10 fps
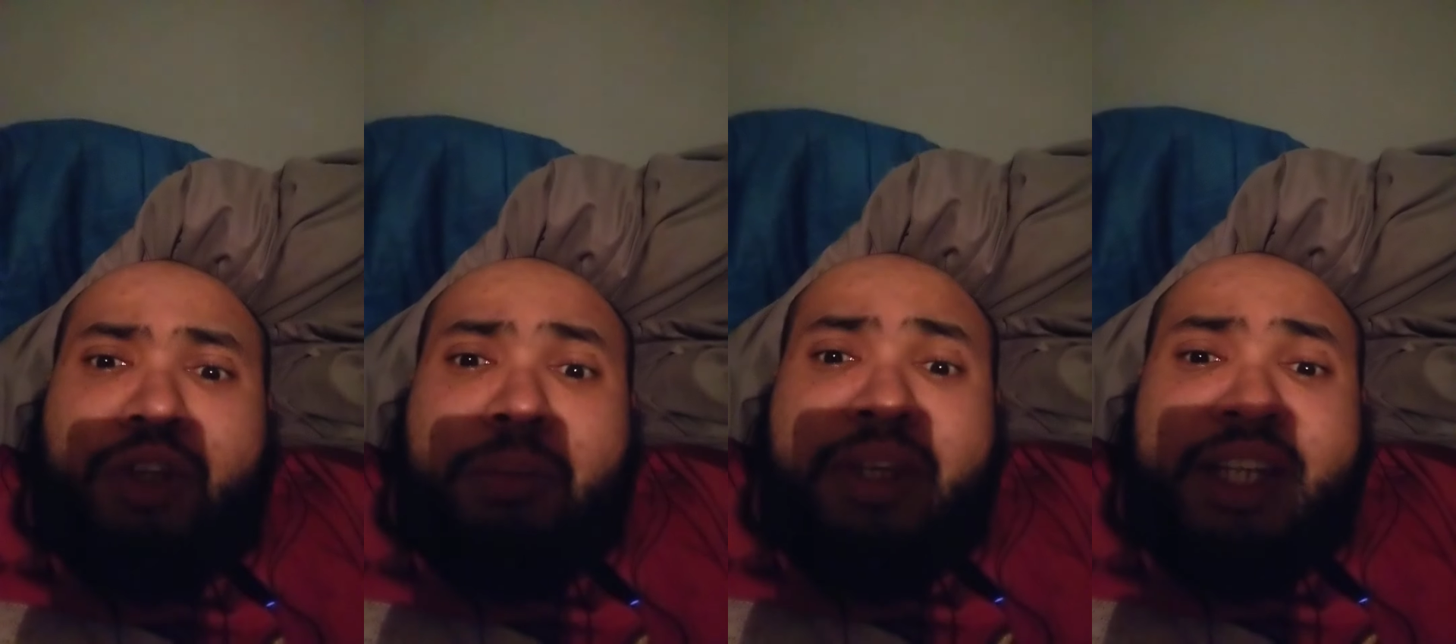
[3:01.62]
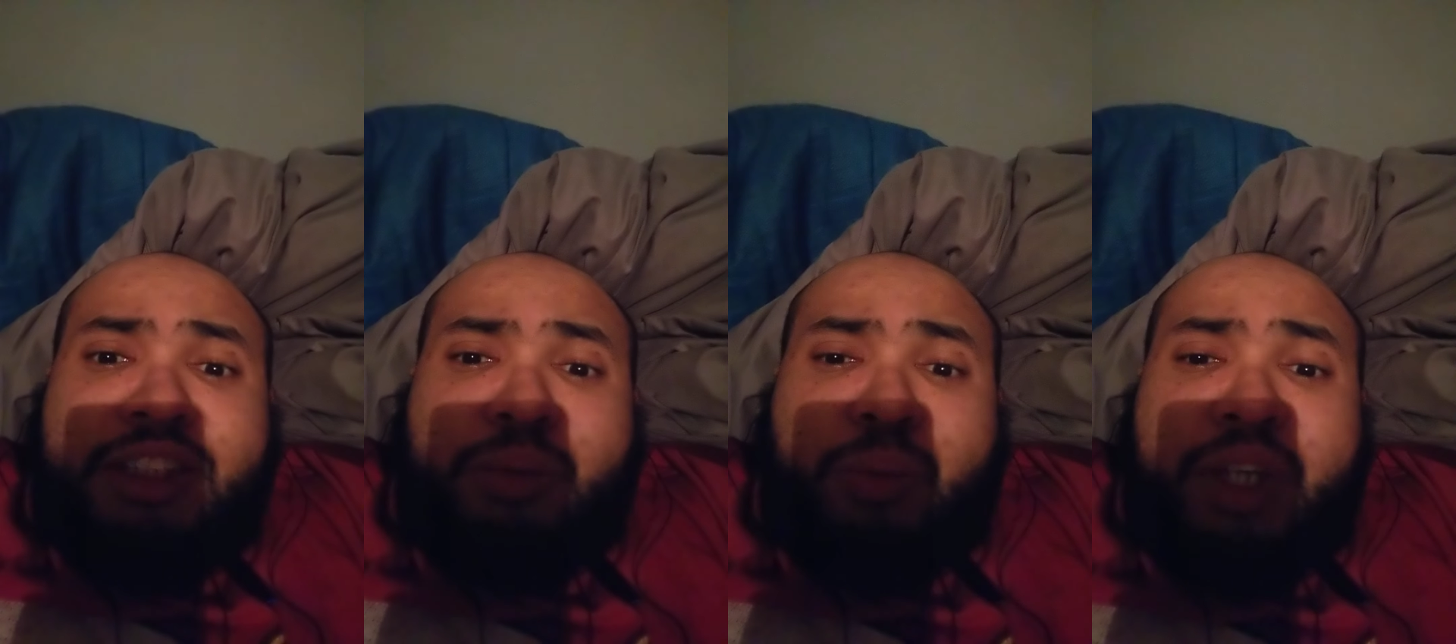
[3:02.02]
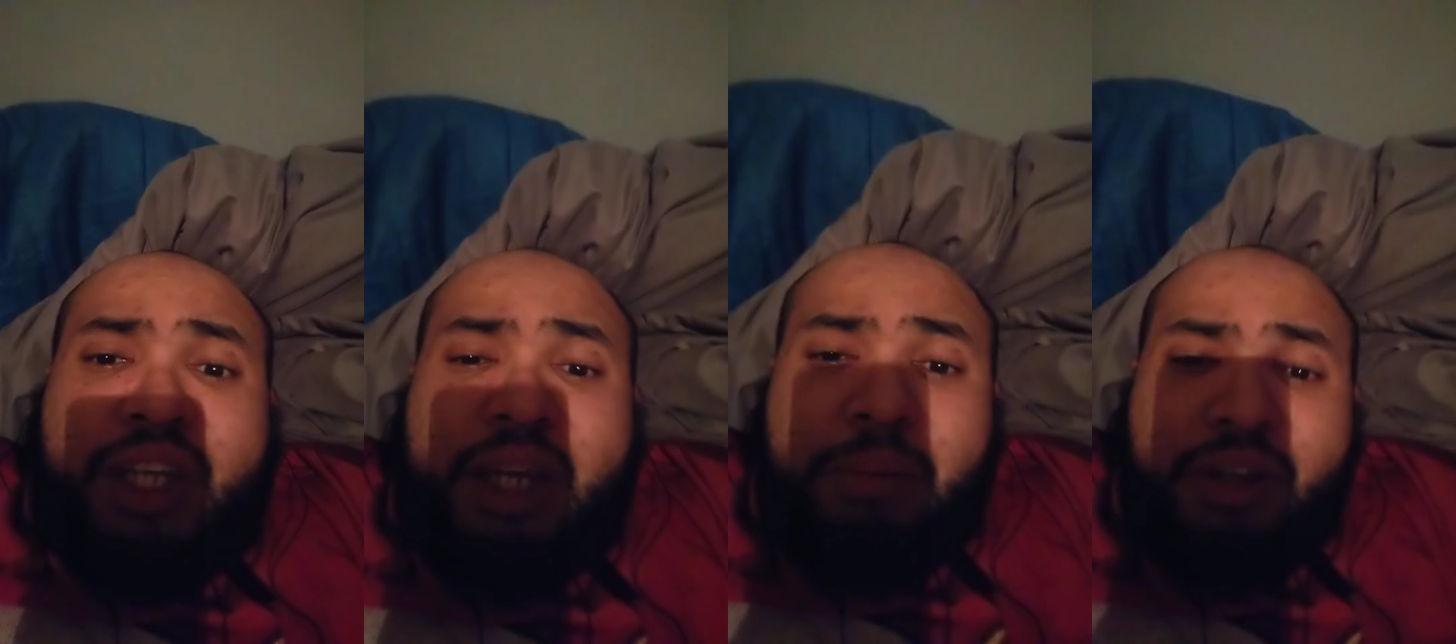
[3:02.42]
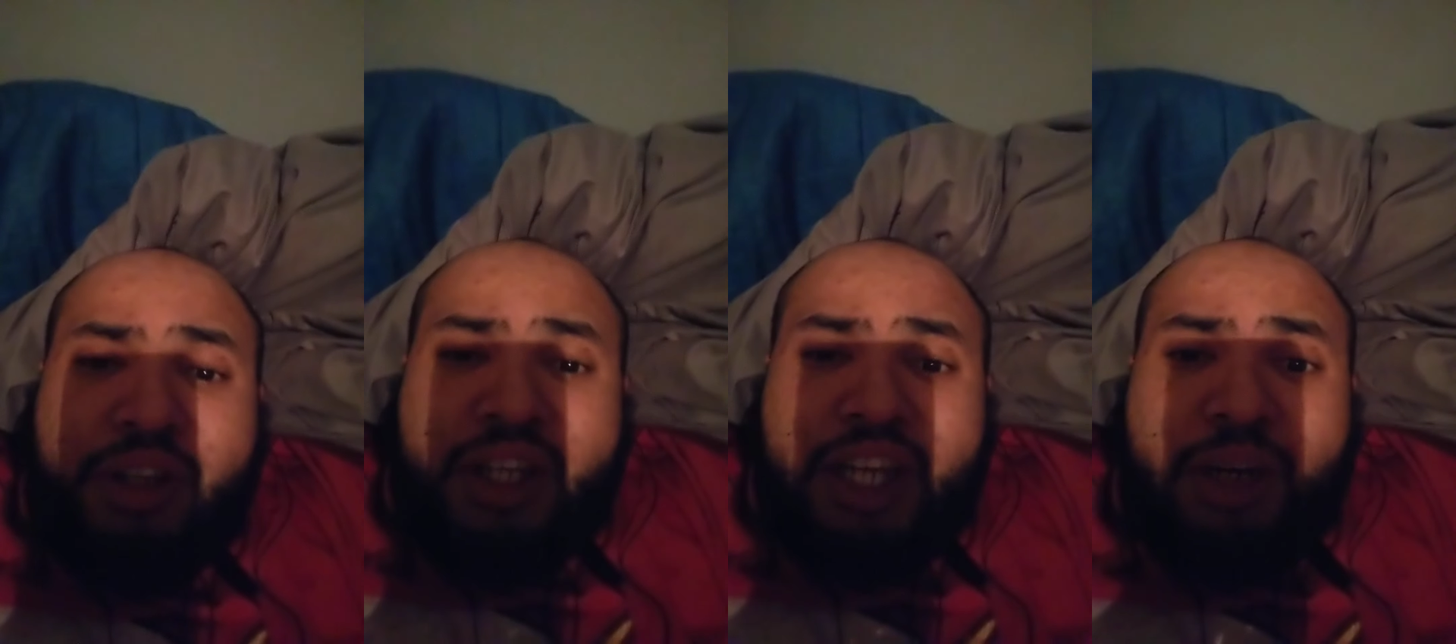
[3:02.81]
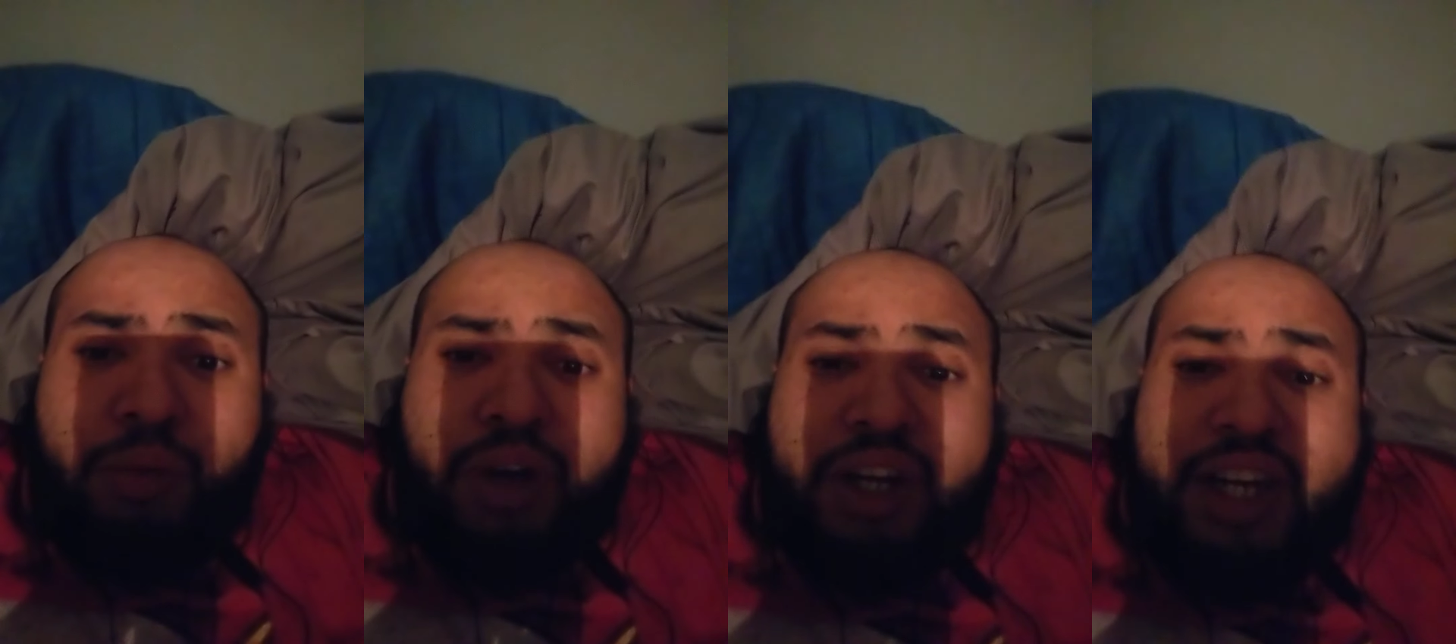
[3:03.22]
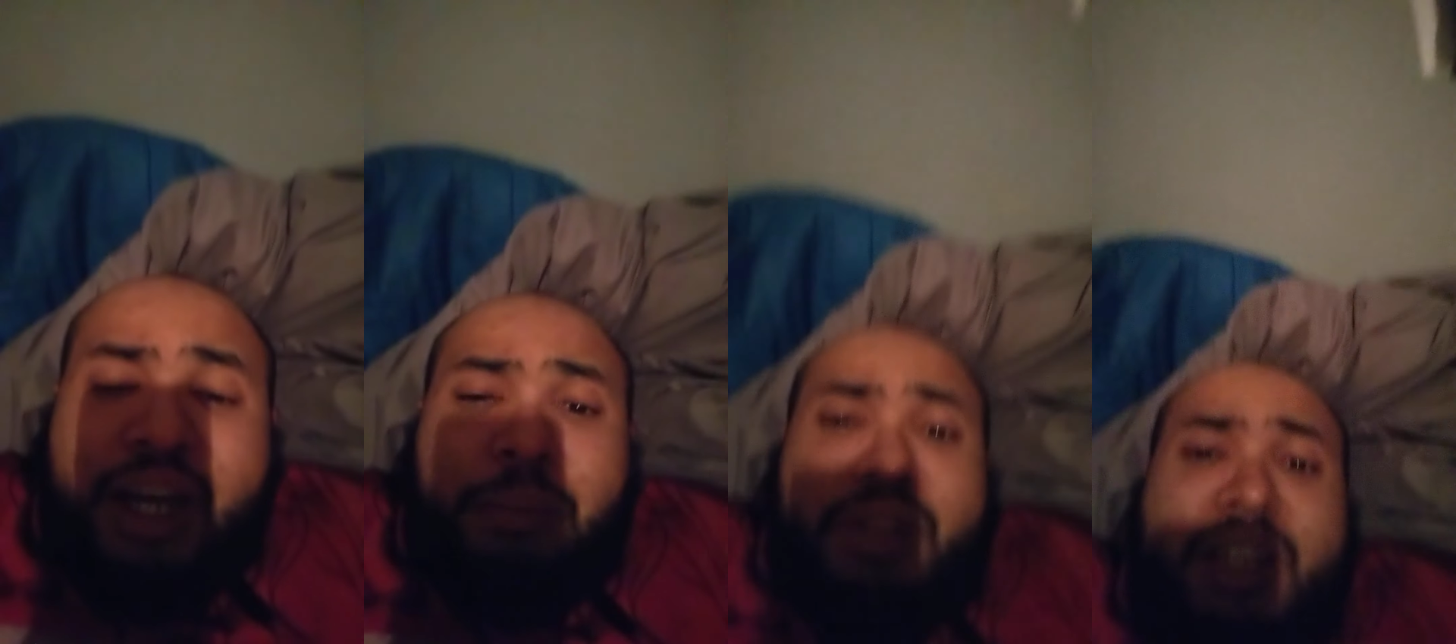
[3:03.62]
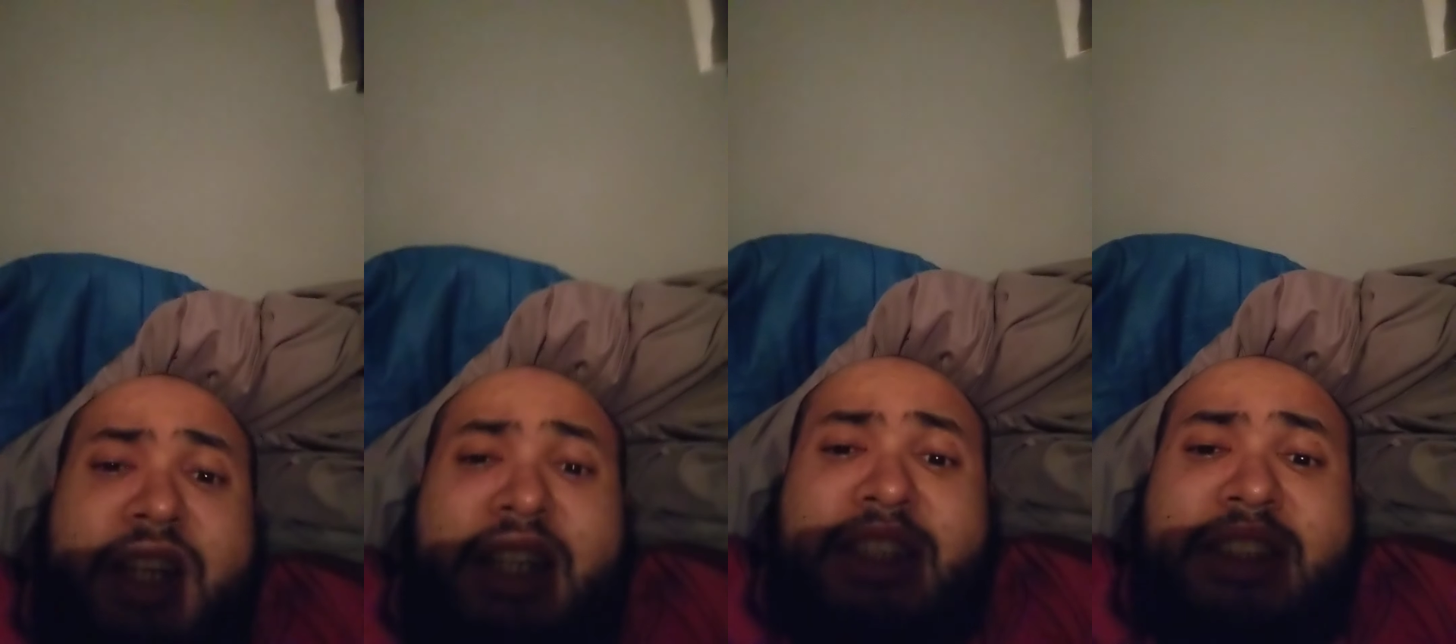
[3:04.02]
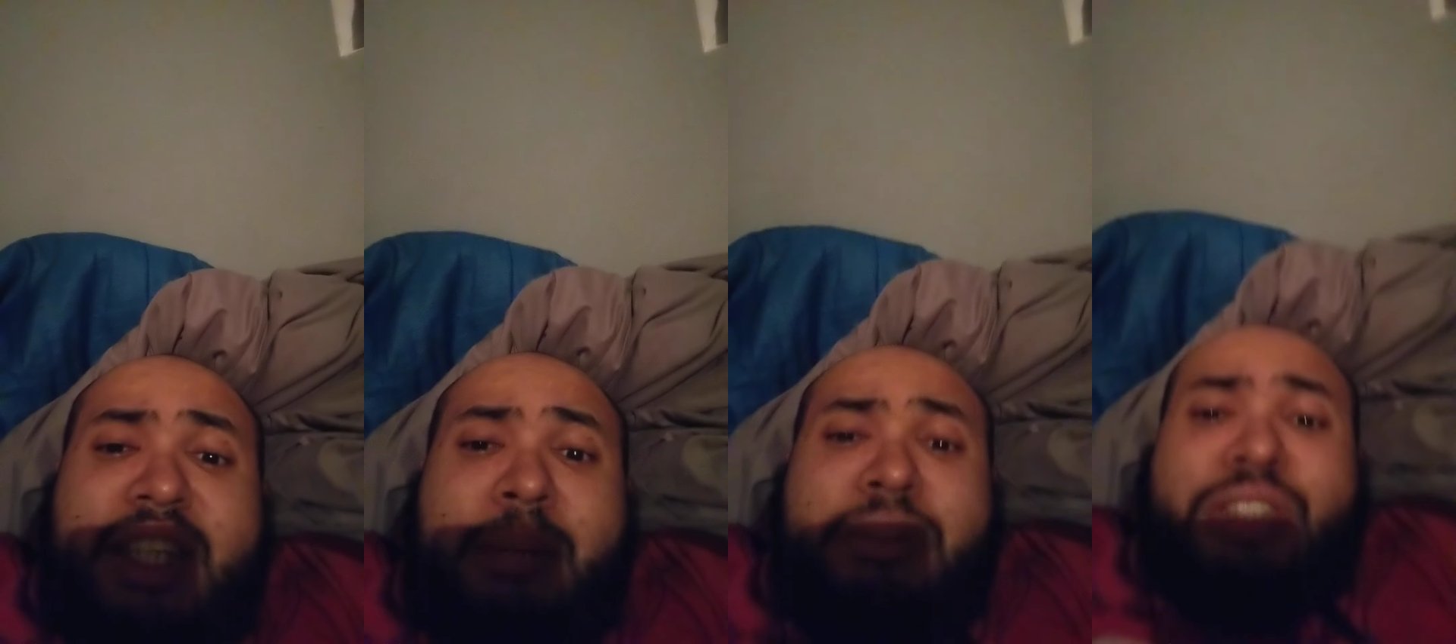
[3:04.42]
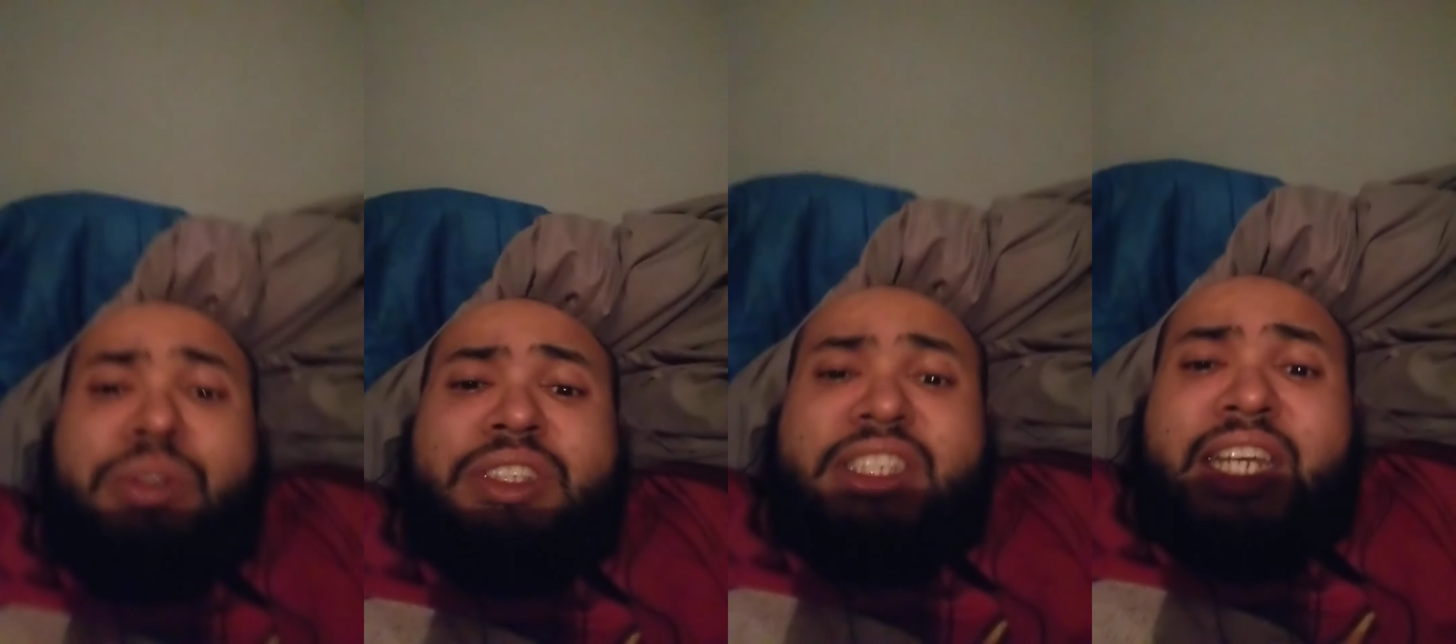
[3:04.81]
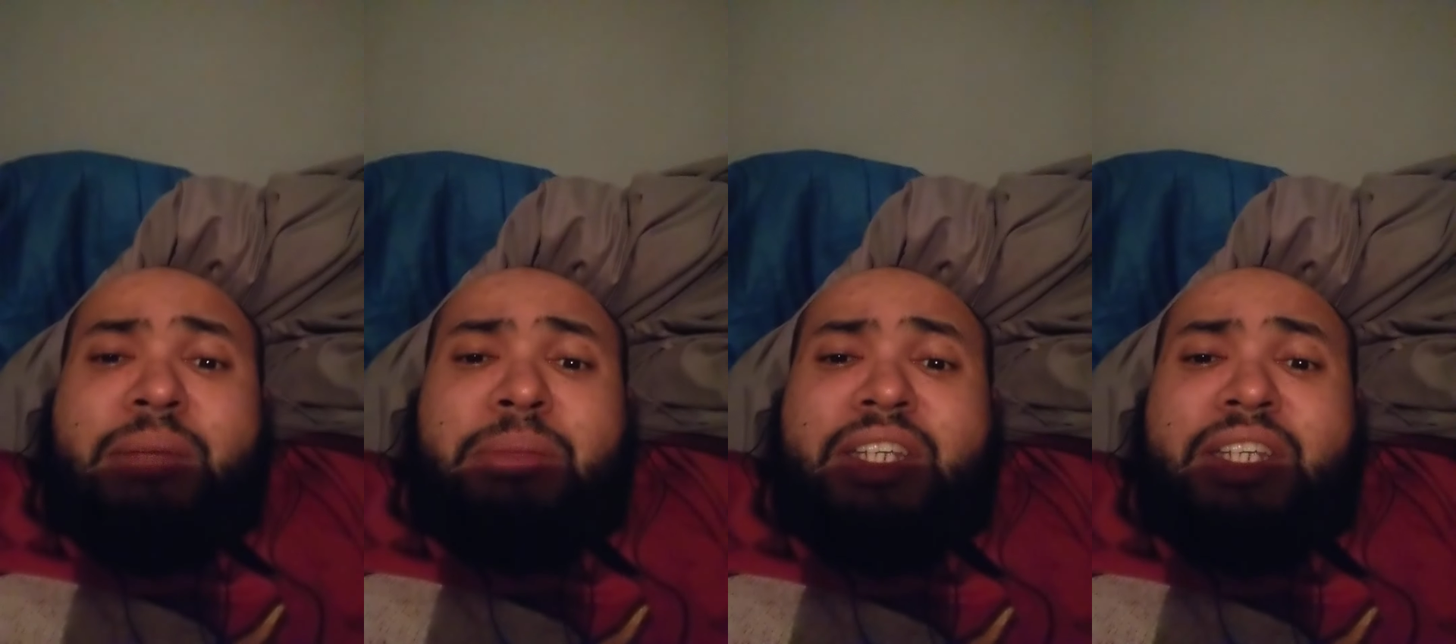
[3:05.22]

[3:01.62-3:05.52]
view me as a weeb and whatnot, because I'm just going to say it.